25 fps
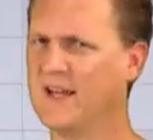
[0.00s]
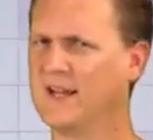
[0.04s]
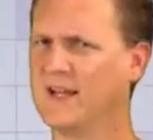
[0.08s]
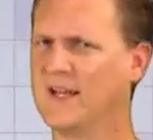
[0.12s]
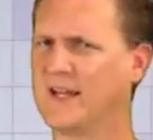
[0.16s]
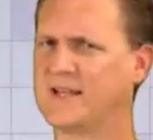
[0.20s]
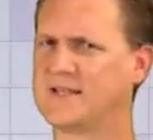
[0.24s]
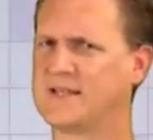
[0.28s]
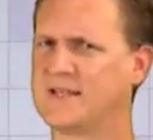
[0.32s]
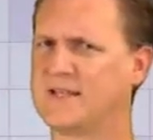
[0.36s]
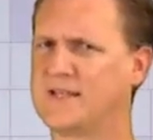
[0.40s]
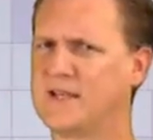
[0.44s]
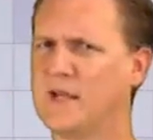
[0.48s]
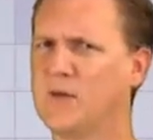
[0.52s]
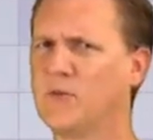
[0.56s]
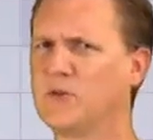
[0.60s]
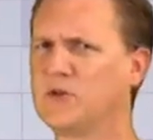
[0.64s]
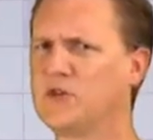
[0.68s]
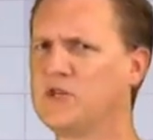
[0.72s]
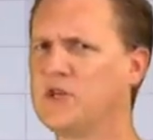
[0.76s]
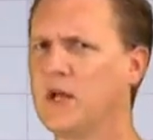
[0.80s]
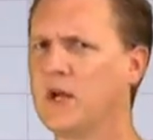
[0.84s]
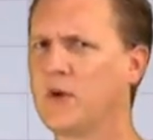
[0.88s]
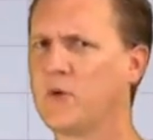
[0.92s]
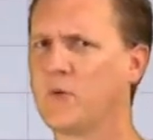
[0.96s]
Let's double
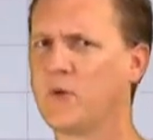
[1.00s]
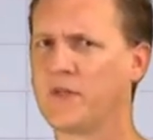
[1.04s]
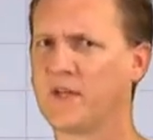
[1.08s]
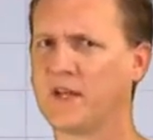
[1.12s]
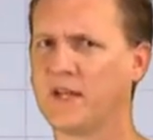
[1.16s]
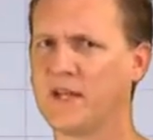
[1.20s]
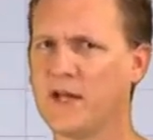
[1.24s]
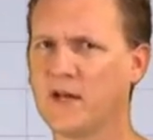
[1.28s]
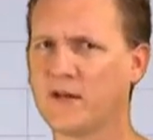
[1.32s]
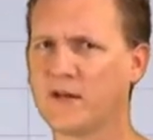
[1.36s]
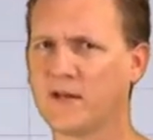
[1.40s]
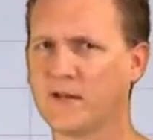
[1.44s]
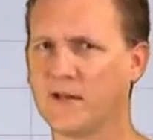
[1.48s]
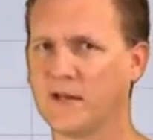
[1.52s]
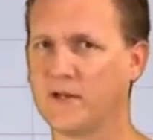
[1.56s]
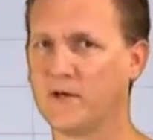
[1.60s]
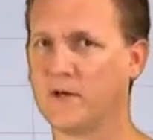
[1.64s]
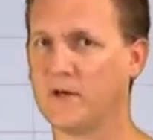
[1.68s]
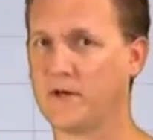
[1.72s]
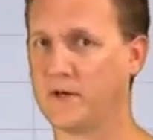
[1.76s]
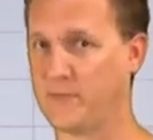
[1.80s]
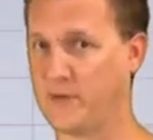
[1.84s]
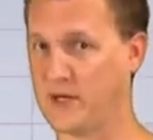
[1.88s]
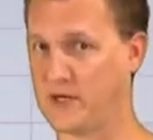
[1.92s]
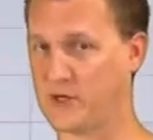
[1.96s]
check with a
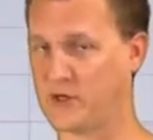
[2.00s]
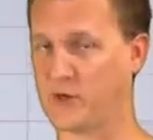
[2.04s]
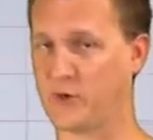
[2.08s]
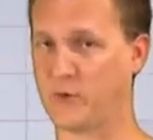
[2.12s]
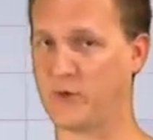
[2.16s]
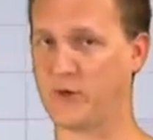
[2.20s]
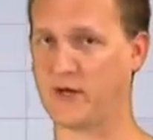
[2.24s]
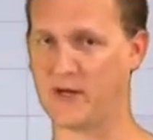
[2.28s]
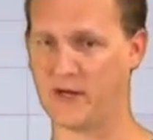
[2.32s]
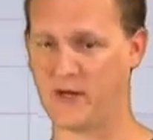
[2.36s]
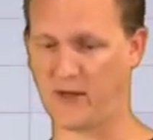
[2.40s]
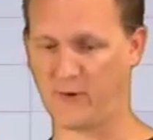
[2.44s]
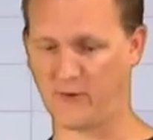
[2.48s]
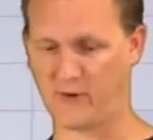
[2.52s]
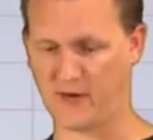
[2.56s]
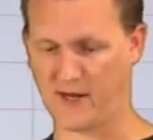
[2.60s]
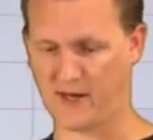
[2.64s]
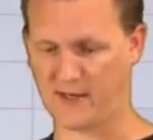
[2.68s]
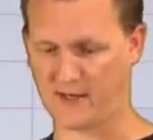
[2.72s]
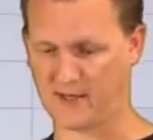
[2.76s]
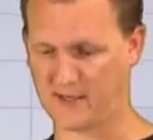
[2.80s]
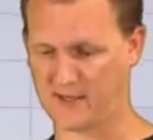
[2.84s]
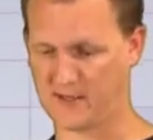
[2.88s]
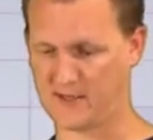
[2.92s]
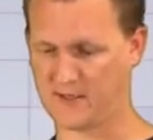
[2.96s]
calculator to make sure we got it
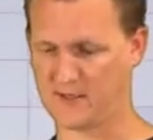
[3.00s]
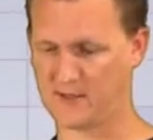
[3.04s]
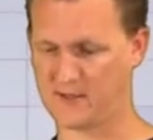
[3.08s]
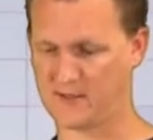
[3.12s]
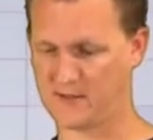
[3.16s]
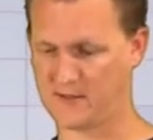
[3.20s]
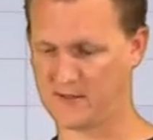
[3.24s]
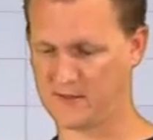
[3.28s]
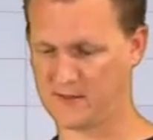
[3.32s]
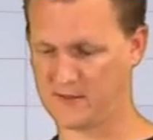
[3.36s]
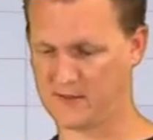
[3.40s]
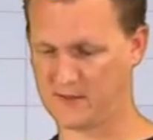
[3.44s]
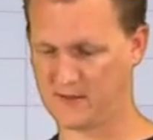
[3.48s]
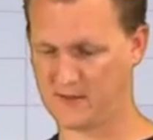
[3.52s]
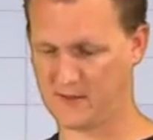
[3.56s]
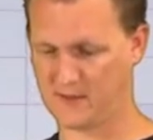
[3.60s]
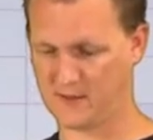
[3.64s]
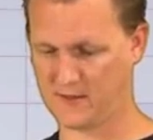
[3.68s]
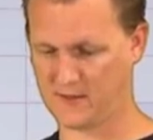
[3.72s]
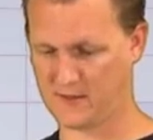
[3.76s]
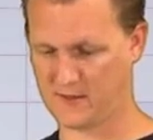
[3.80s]
right. Let's see.